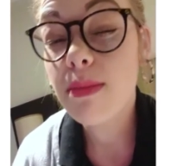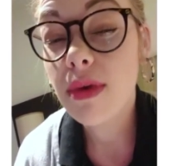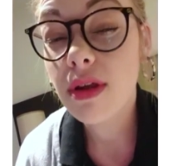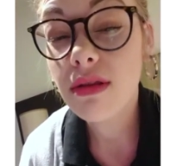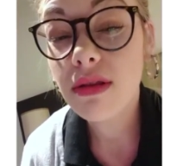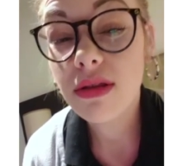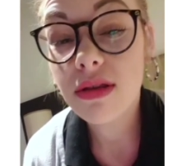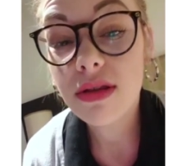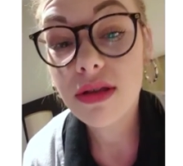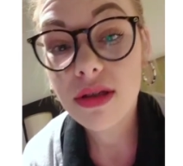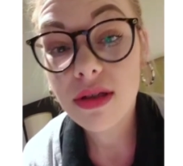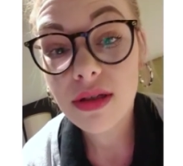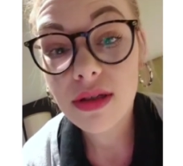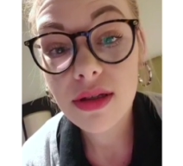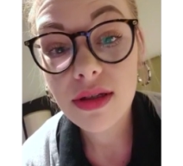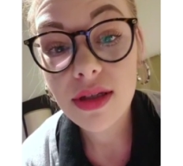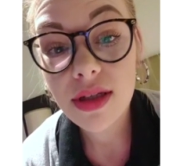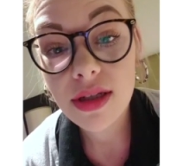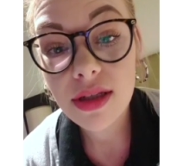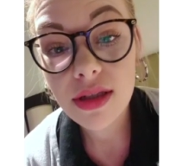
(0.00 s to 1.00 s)
months
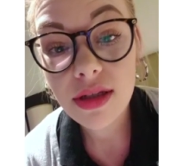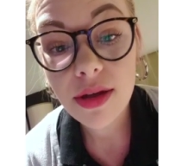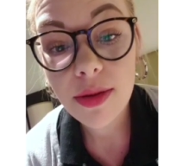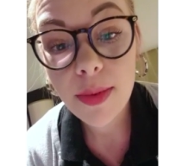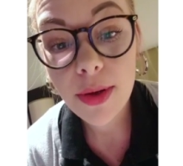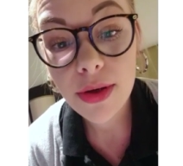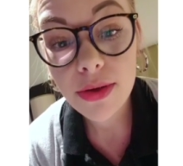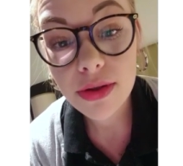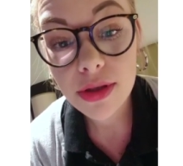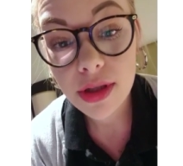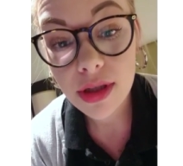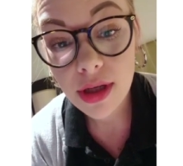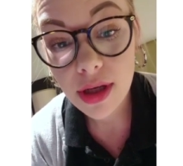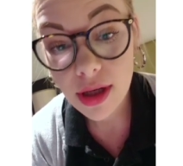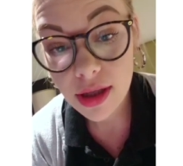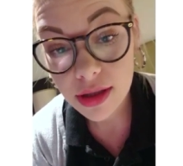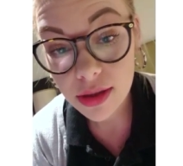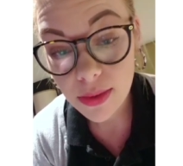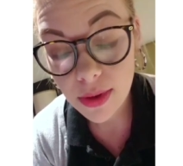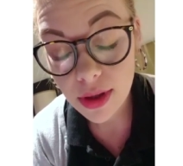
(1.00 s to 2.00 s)
since I posted the
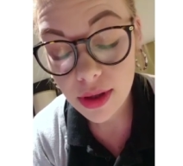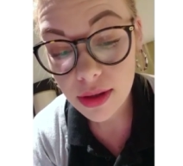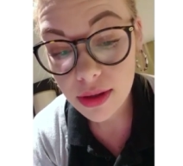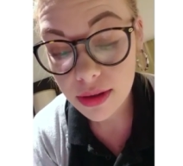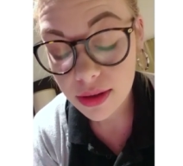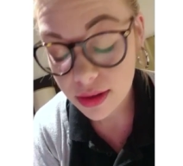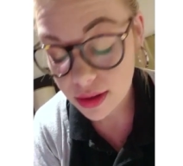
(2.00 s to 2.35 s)
last one.